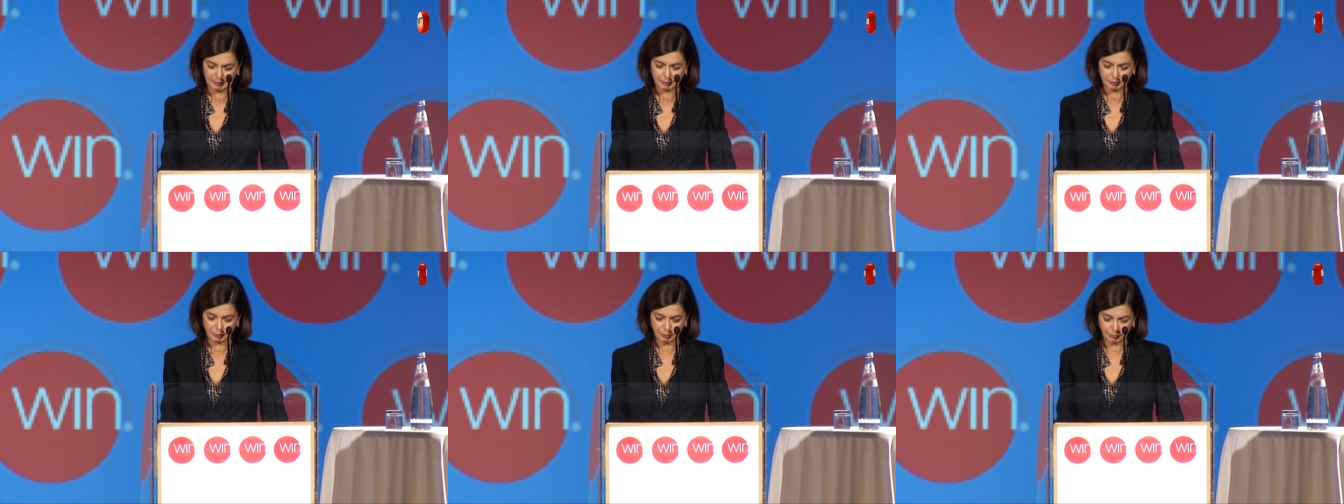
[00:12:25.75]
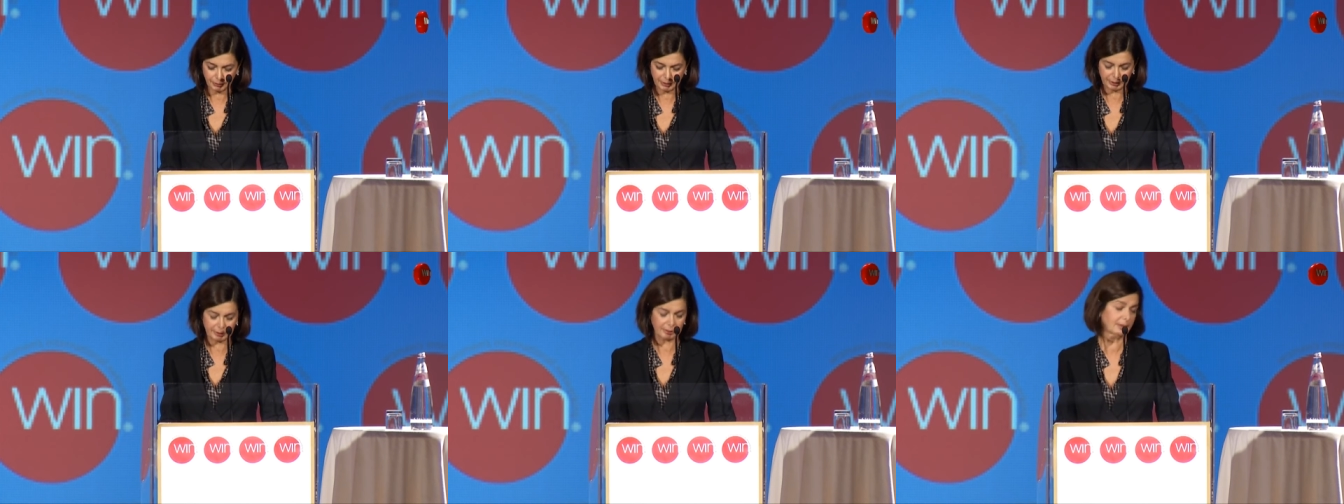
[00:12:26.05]

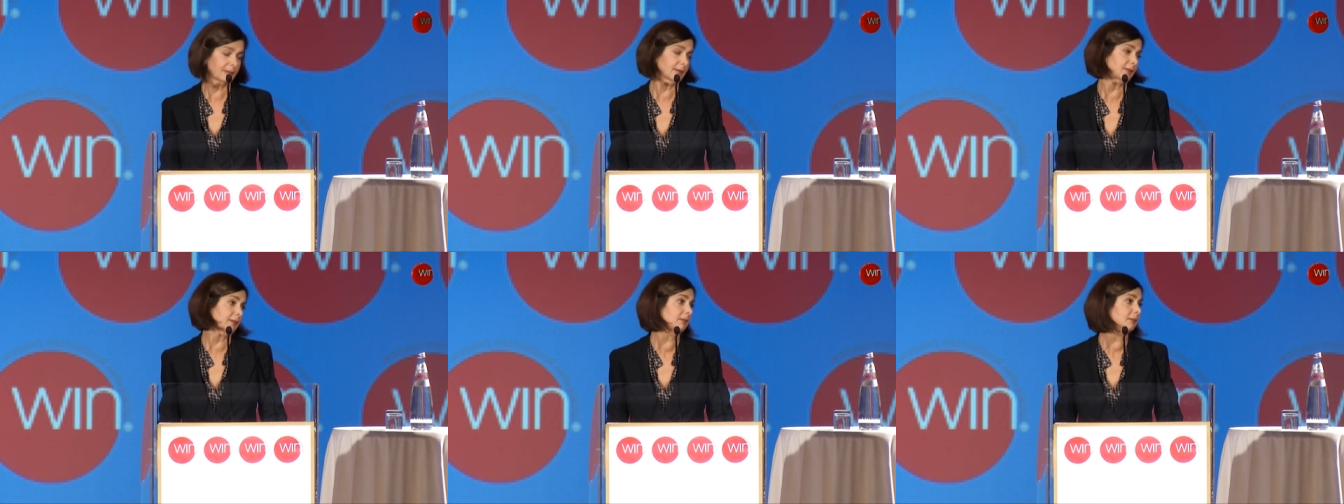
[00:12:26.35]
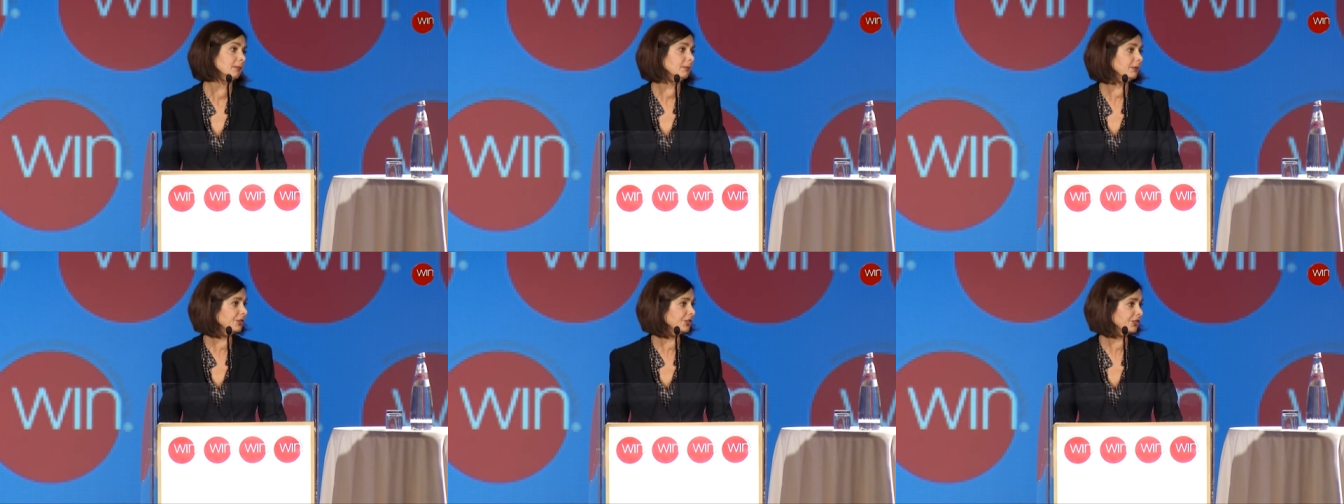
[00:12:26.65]
Greek,
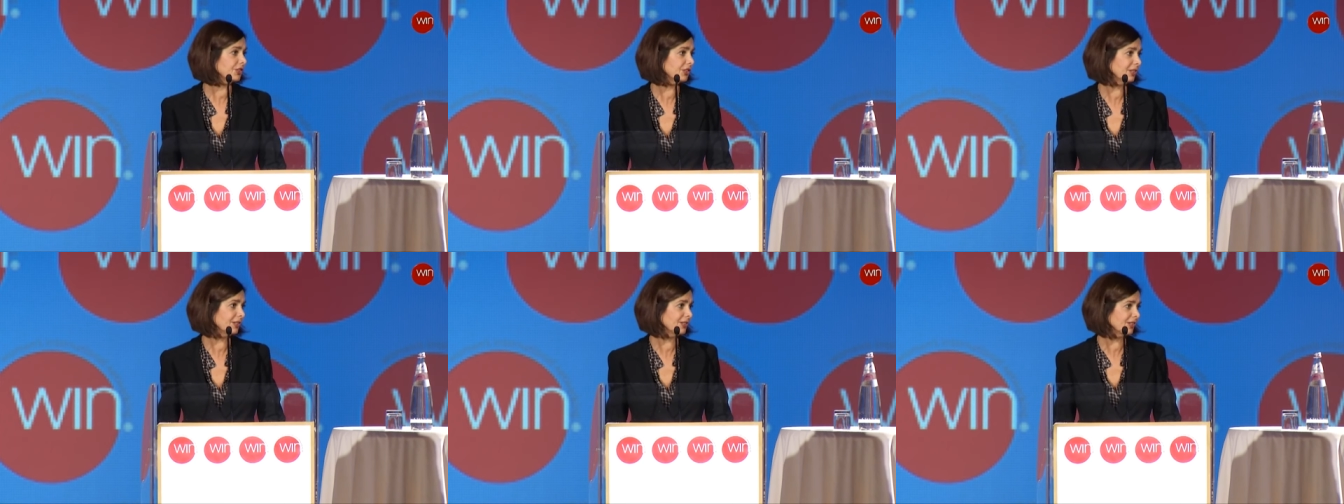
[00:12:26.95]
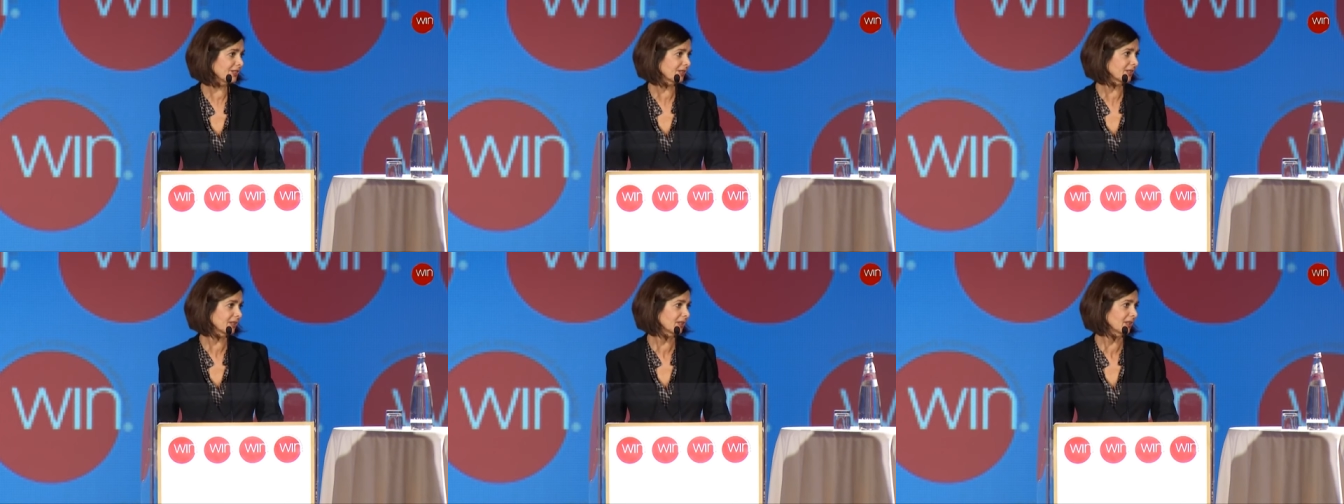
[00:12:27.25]
which
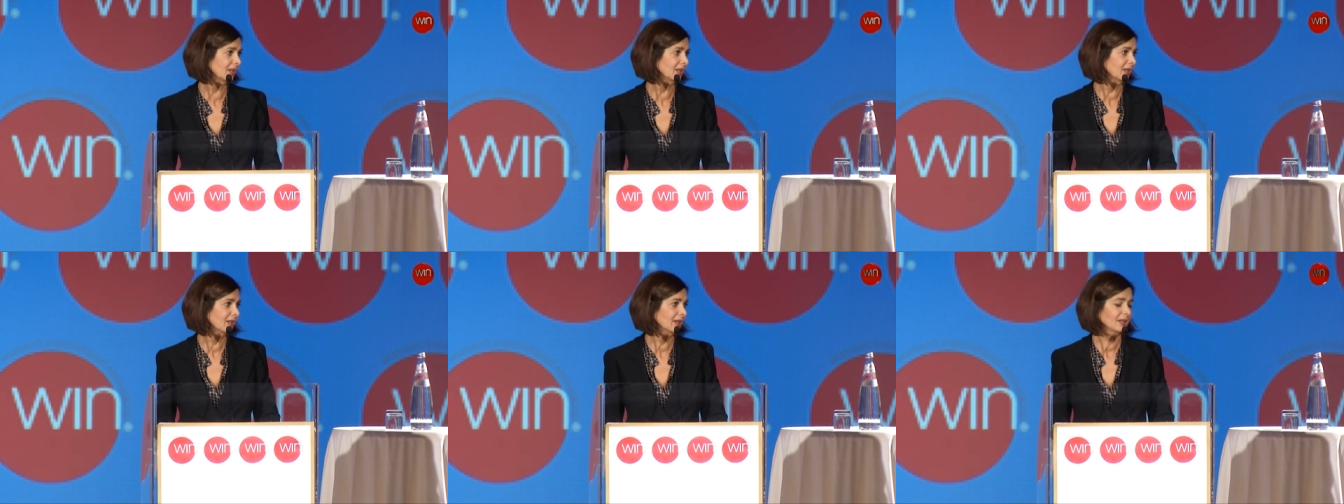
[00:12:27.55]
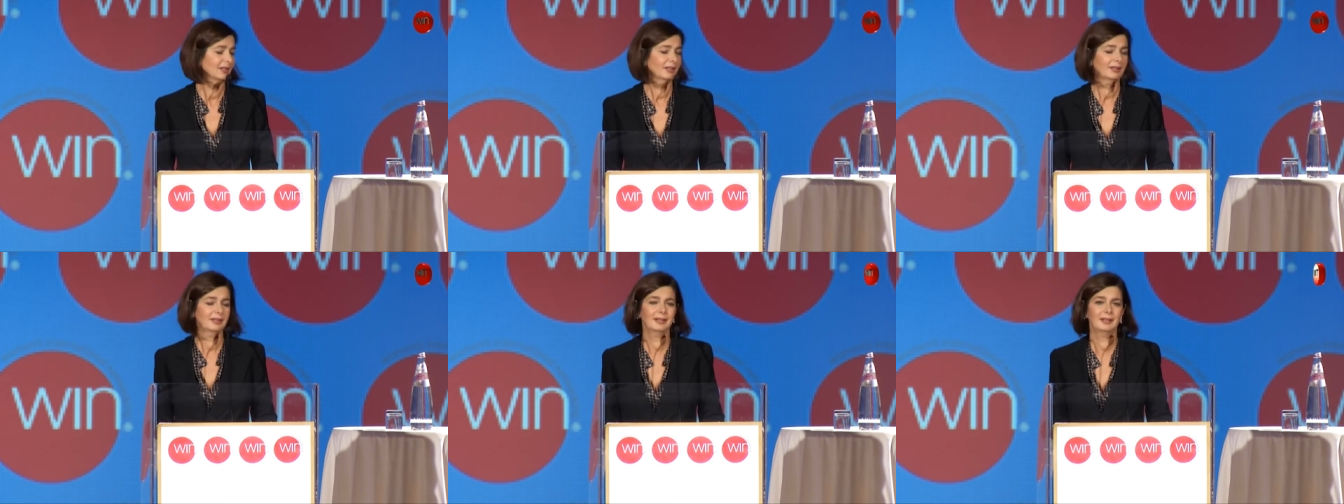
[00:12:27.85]
is
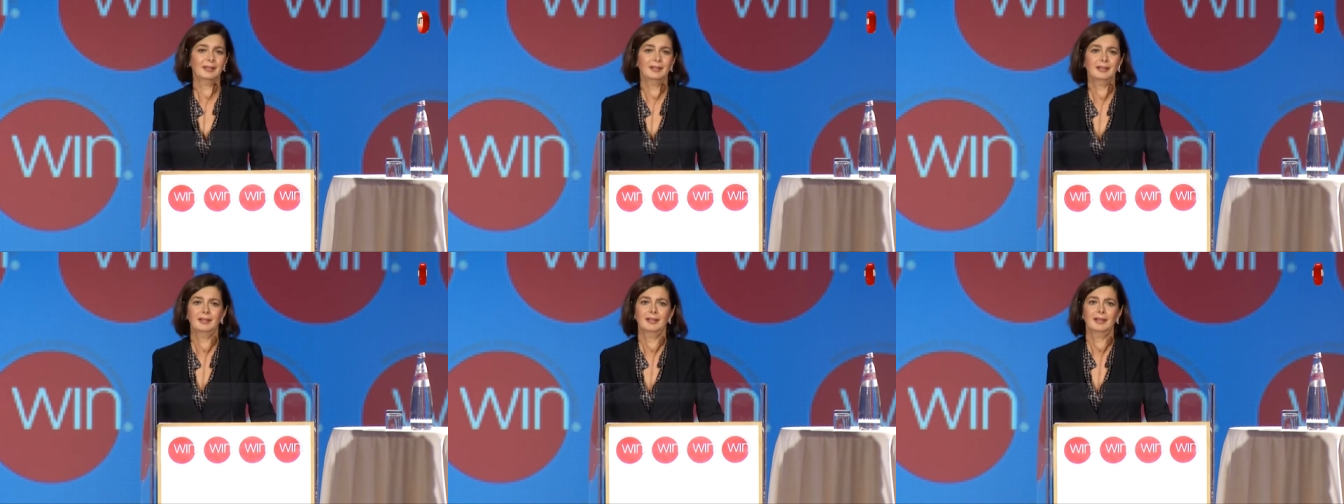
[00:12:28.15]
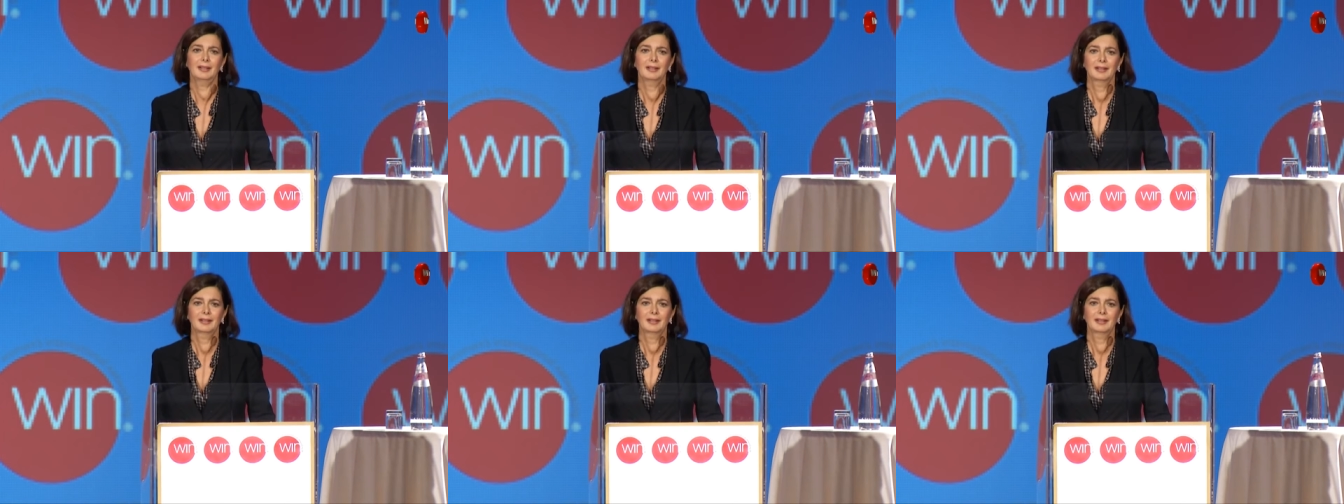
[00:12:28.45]
the